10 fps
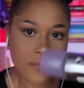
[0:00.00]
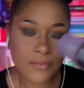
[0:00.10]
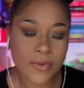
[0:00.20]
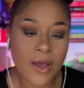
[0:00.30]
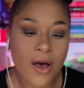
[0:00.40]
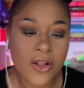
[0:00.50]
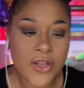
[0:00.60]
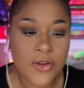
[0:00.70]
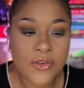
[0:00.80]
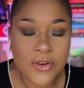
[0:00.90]
I'll
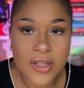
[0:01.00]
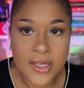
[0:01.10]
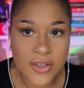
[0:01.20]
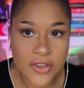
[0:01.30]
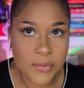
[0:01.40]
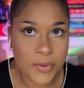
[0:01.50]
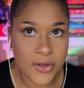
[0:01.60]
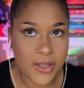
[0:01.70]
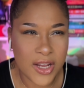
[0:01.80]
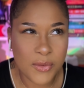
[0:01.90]
usually just put
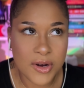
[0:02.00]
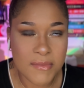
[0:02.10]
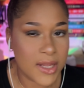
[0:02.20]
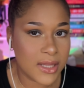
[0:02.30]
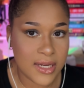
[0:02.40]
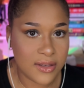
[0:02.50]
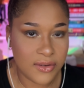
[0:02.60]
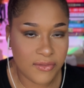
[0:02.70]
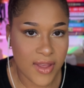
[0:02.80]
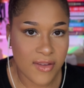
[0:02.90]
like one of my least
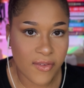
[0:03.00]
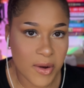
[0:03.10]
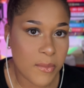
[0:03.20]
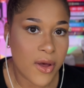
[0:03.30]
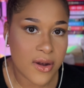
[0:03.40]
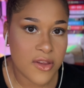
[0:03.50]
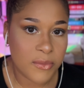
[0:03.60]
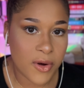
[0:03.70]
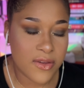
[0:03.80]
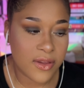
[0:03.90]
favorite body
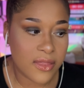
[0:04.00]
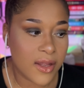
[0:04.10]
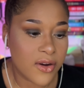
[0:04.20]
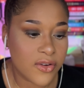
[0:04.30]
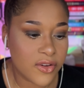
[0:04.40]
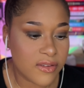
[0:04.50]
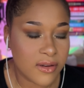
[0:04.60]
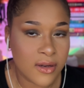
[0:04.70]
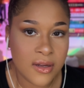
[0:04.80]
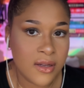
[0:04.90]
sprays in there, just
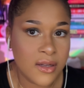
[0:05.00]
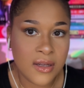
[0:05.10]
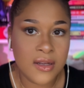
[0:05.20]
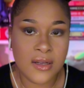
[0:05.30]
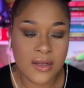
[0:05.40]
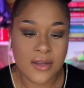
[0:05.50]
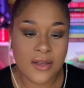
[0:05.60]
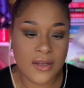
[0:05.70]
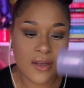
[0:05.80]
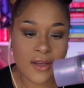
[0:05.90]

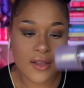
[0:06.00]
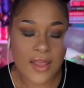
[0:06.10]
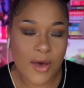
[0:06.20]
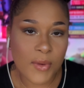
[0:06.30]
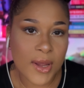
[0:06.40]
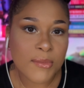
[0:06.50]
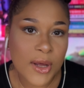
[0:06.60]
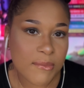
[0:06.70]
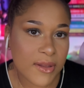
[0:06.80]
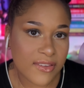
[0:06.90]
that way I'm not
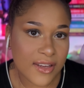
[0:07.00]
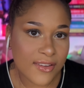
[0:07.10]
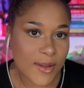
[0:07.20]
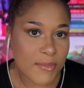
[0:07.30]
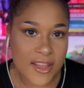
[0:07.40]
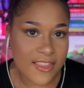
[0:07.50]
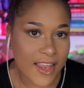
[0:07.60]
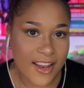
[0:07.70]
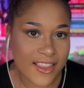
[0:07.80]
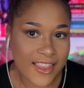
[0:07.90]
missing something that
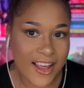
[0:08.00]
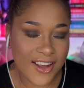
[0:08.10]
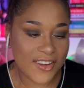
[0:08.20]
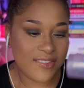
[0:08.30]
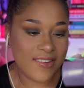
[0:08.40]
I love.